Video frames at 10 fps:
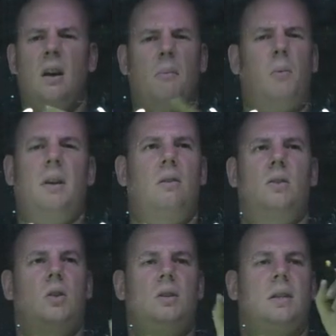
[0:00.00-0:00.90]
but we don't
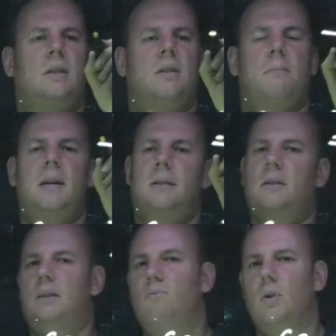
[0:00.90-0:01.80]
do
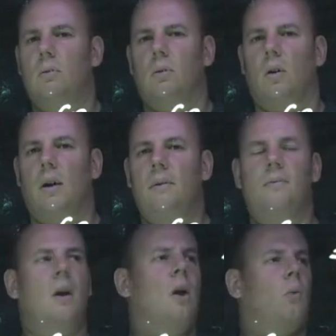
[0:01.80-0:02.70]
centimetres in real life.
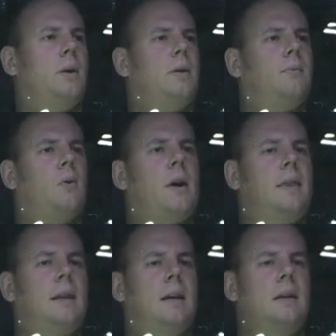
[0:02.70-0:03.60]
We
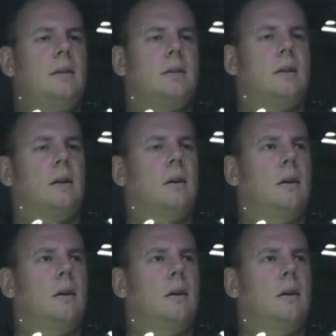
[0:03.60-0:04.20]
divide this